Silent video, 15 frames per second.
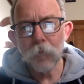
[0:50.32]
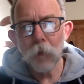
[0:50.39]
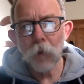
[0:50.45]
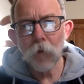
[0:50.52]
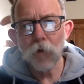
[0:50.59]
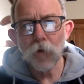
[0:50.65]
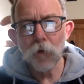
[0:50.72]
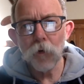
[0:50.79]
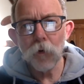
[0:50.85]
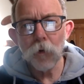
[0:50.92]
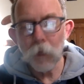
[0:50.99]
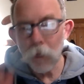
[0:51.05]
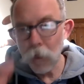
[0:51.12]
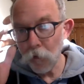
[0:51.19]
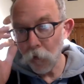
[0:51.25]

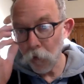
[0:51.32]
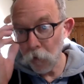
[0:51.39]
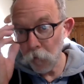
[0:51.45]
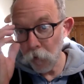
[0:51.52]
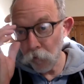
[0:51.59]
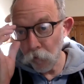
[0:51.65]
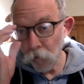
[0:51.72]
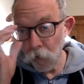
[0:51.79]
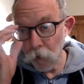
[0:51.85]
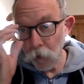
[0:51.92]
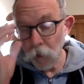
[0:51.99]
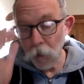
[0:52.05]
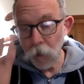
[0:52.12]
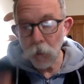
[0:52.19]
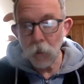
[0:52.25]
Surely a documentary
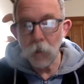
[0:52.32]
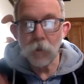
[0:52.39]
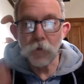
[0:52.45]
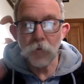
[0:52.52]
is